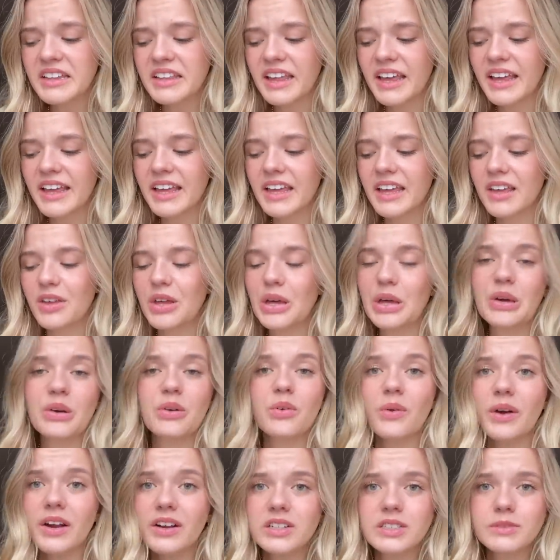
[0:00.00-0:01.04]
like who
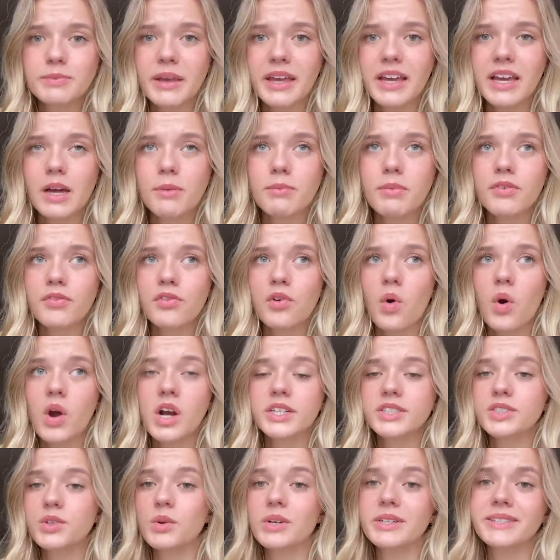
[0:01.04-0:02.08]
wears makeup, of
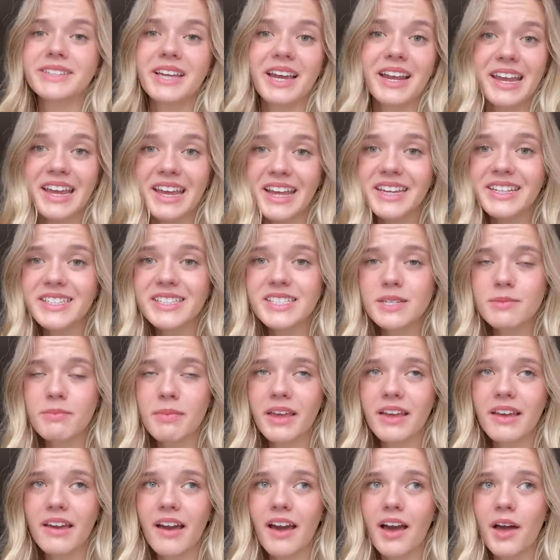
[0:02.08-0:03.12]
course, or is getting into
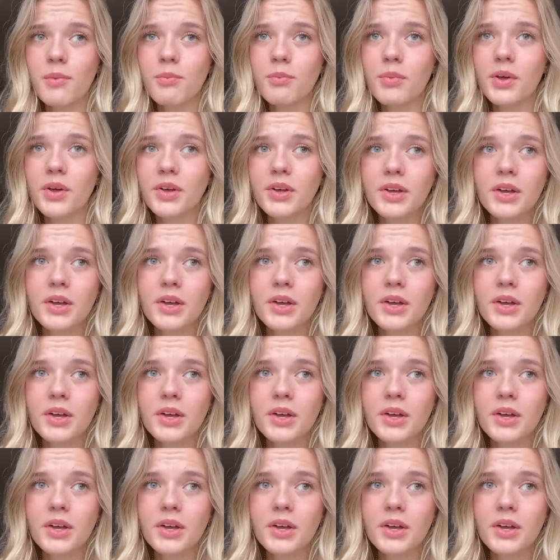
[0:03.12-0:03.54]
makeup,